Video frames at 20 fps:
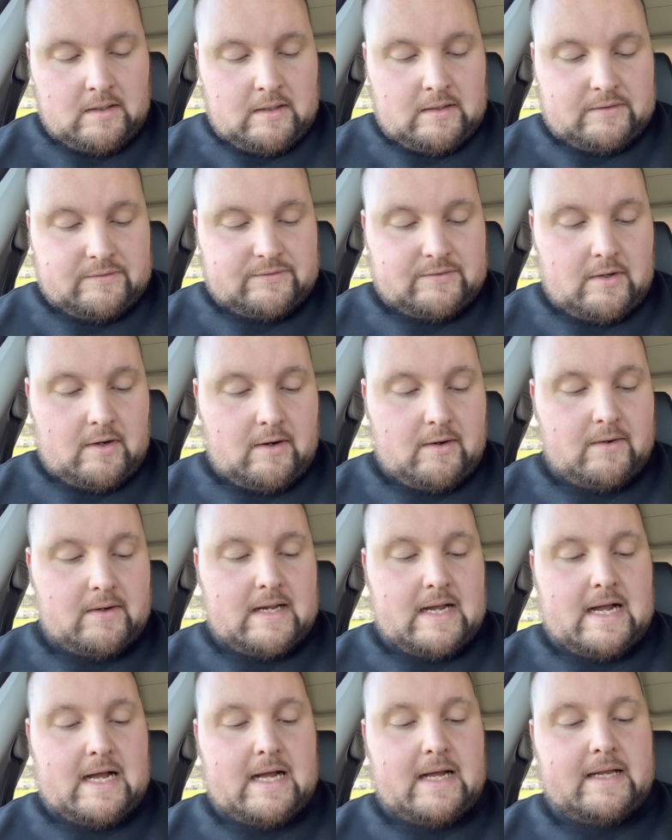So
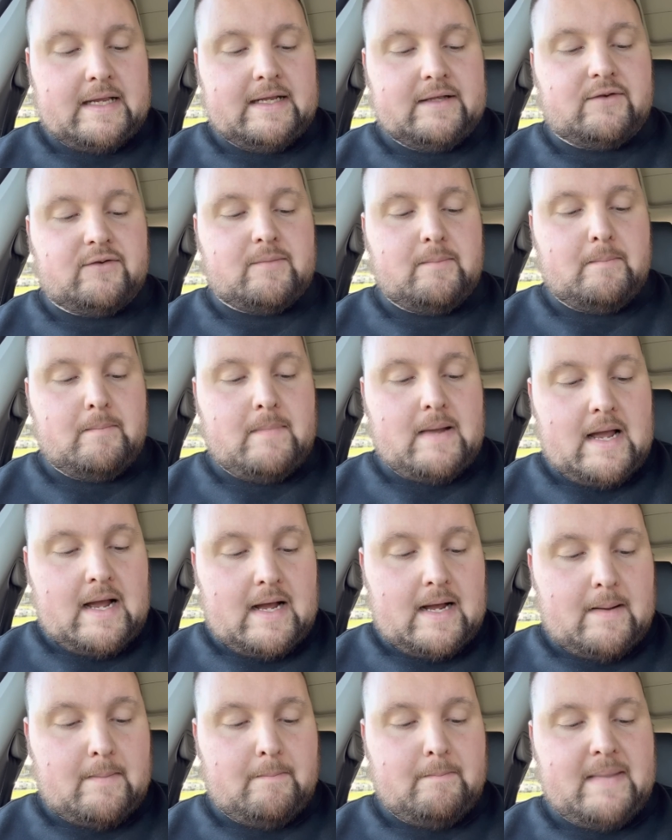uh, it's
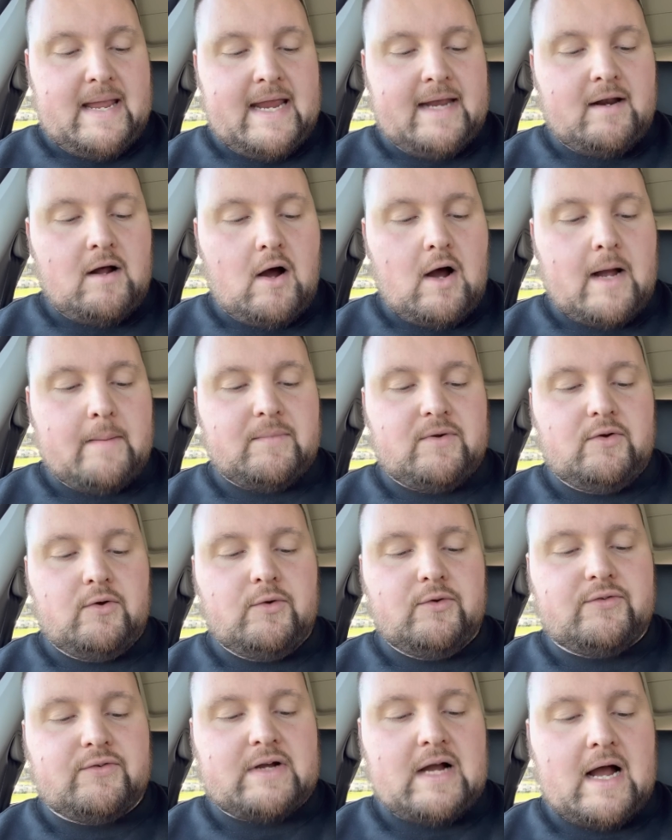uh, Manheim
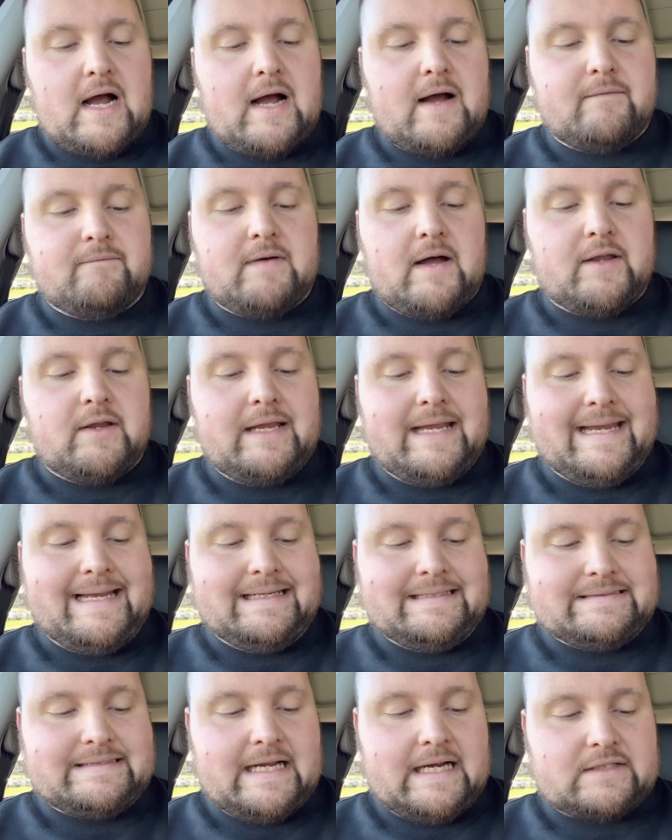Used Car Value
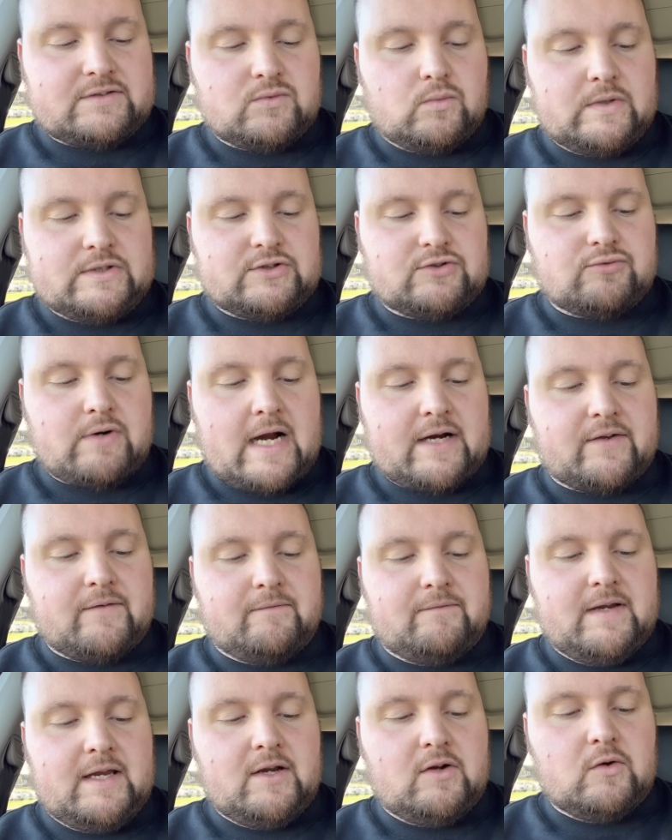Index, which tracks
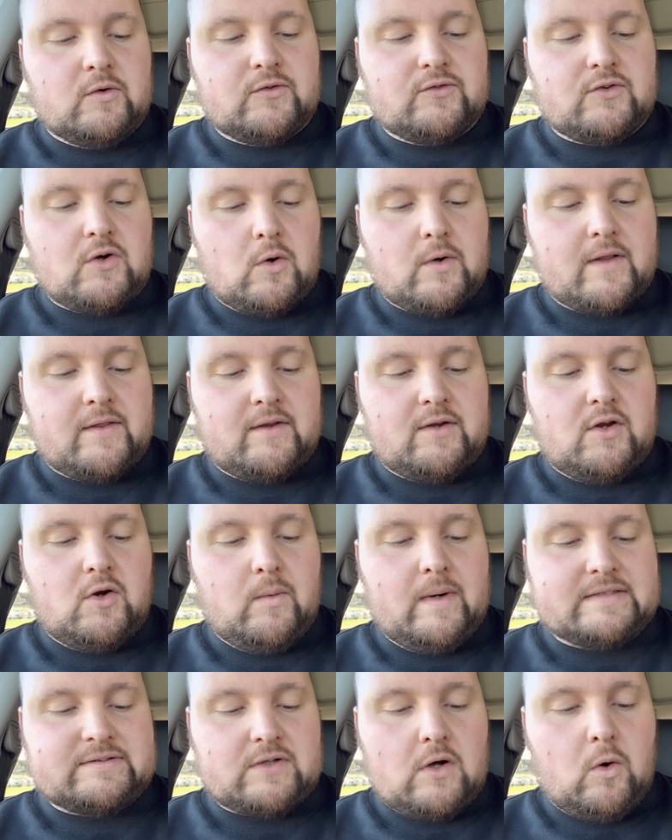vehicles sold at the
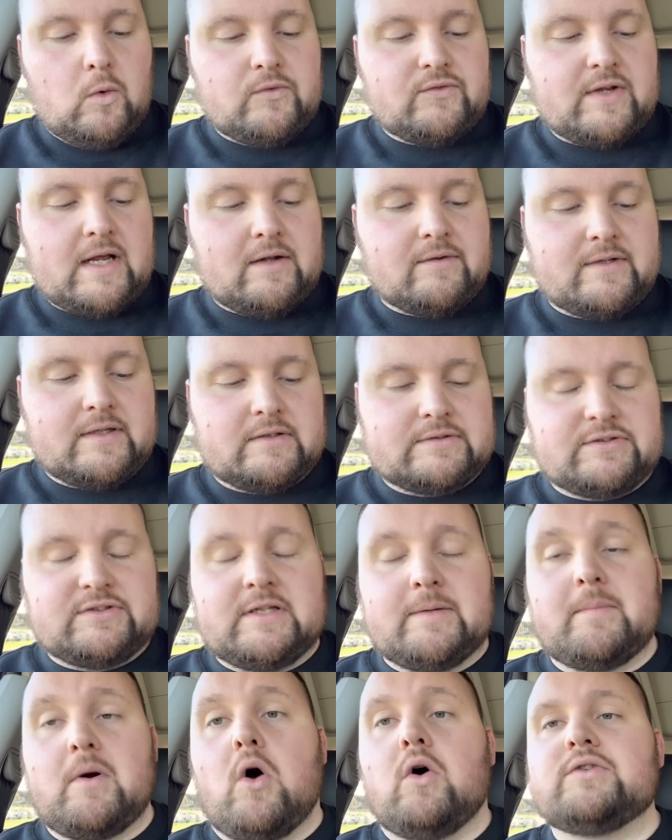U.S. wholesale
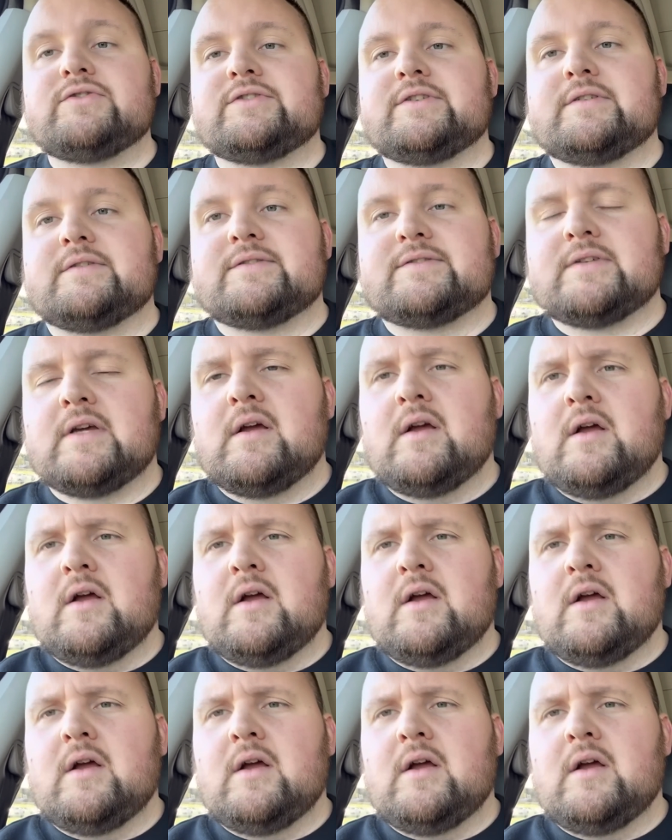dealership auctions.